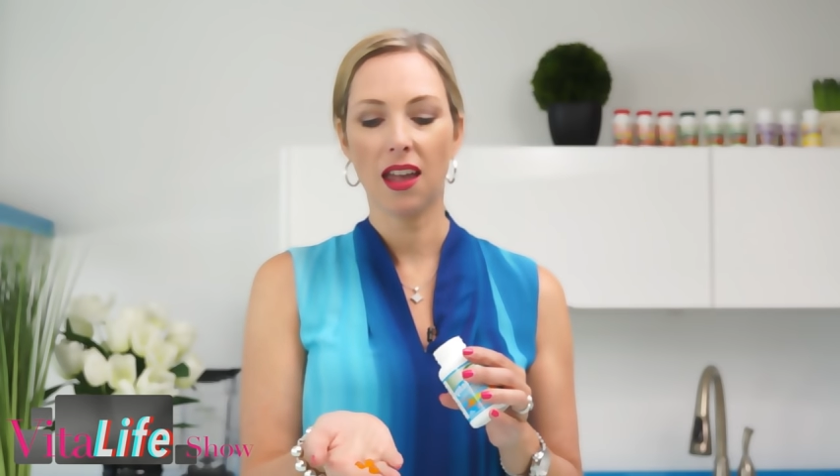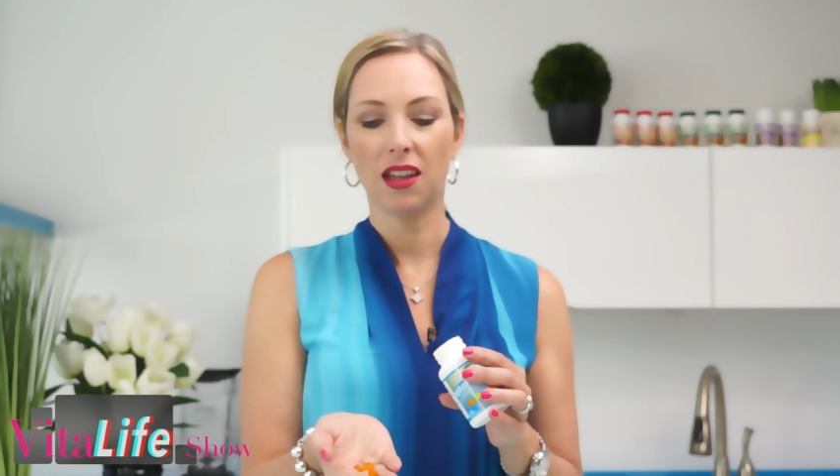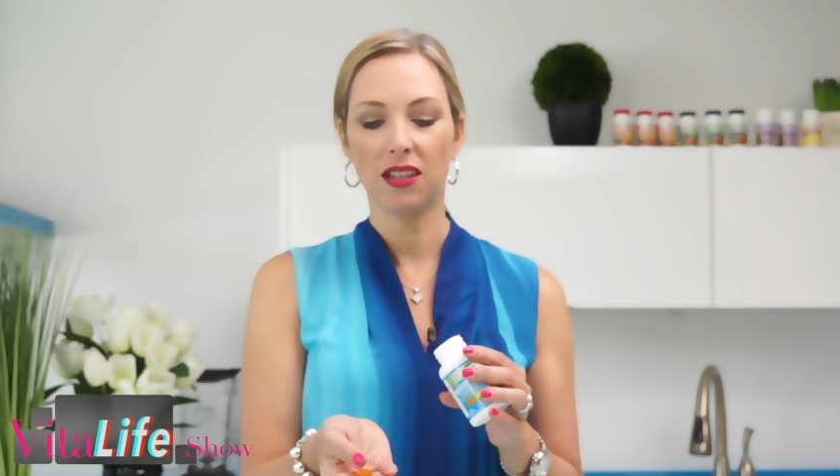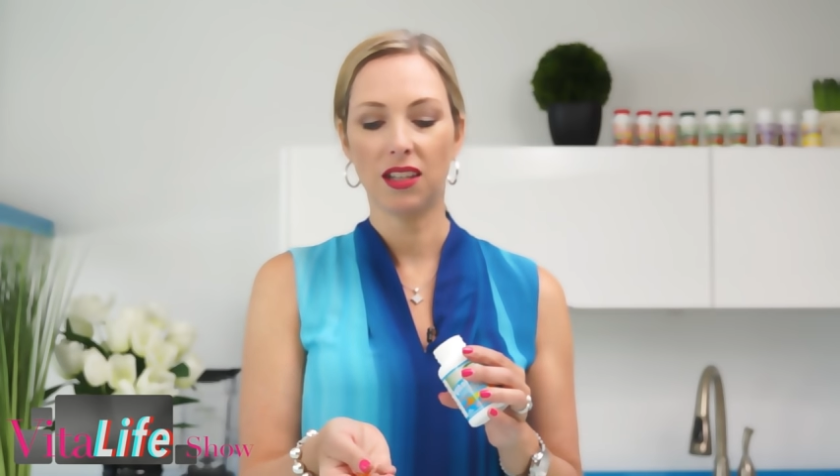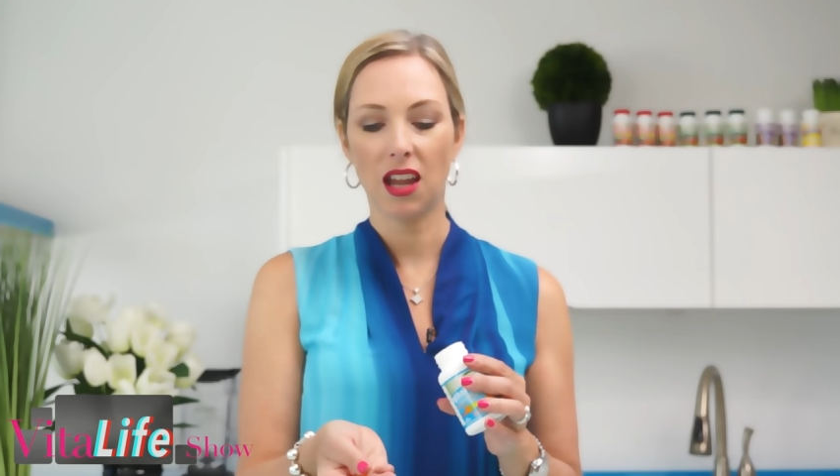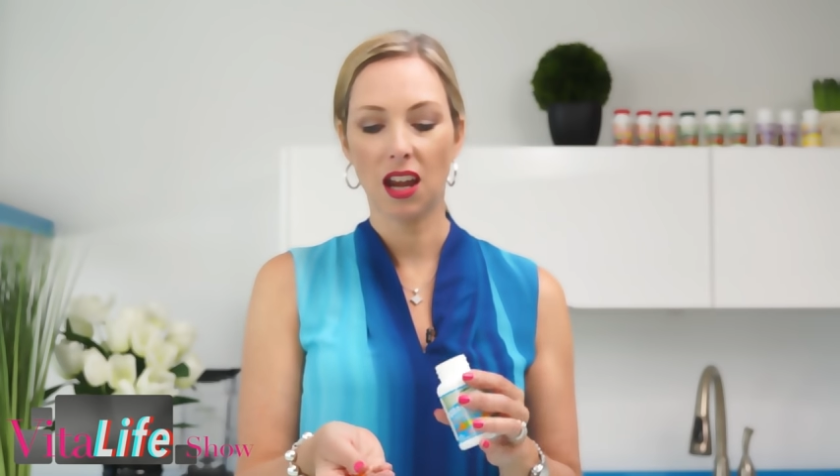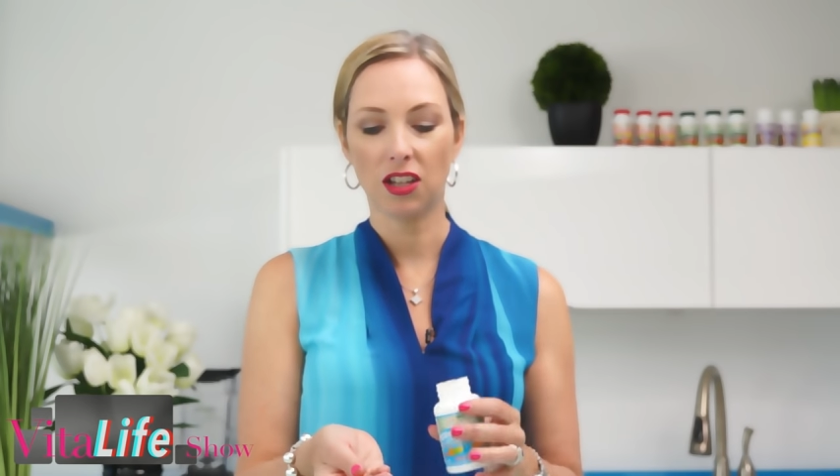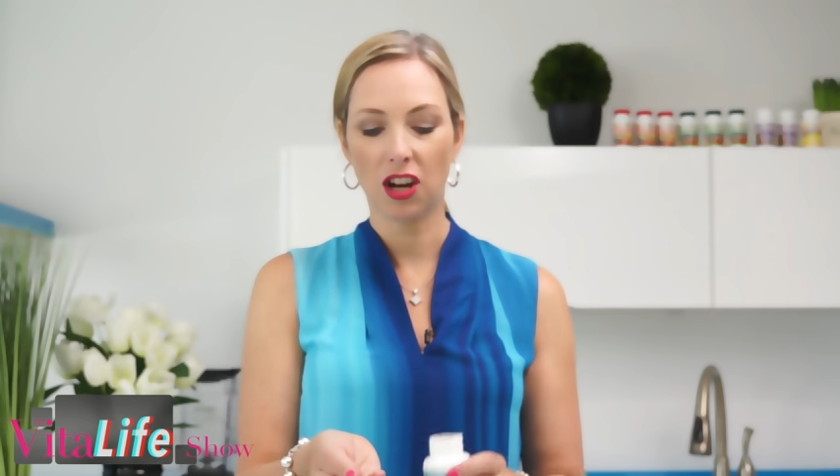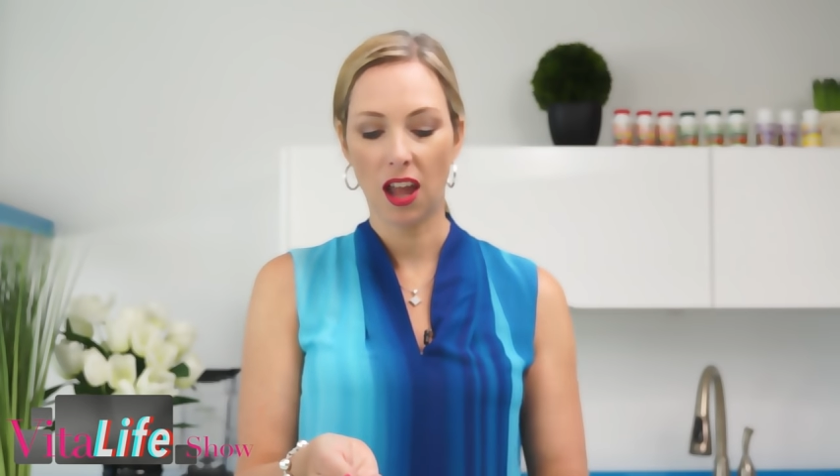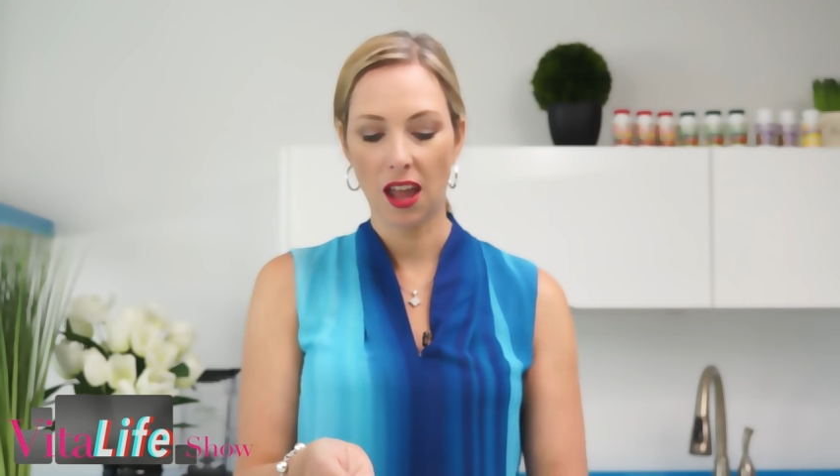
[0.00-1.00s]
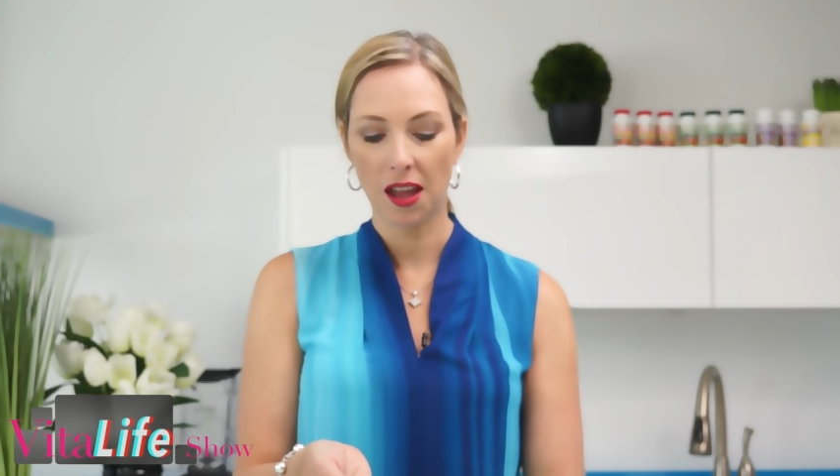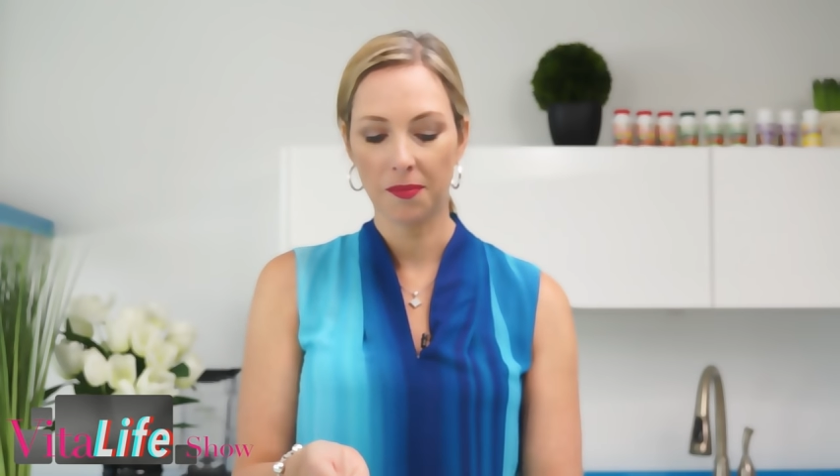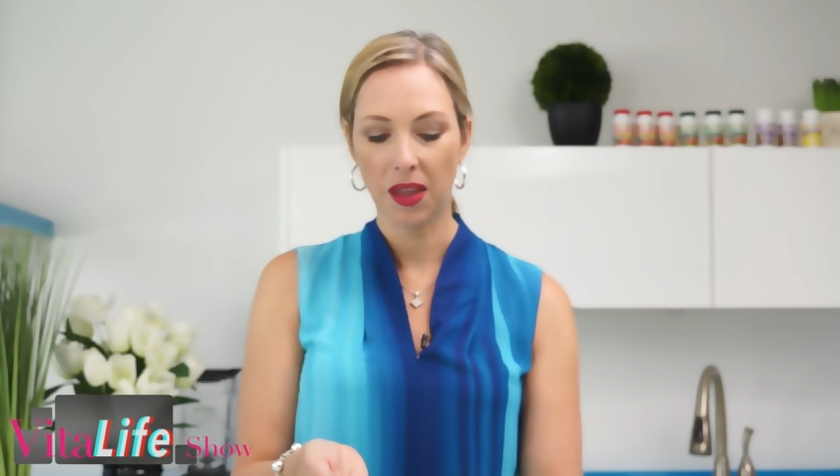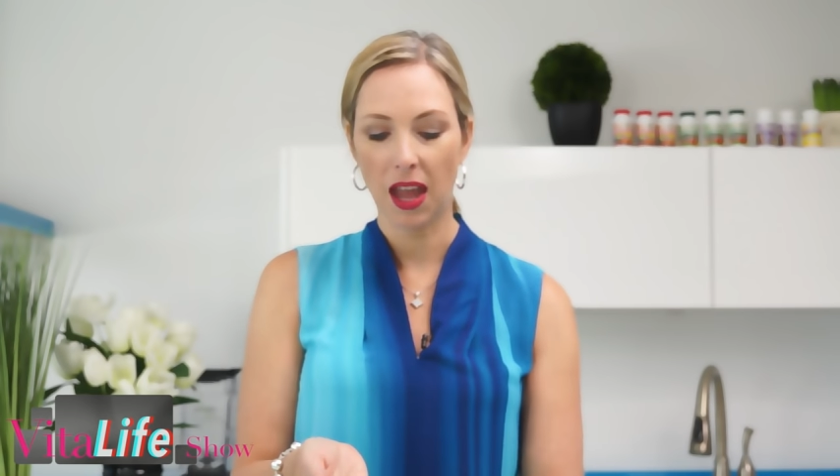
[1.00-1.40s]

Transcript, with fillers: in D H A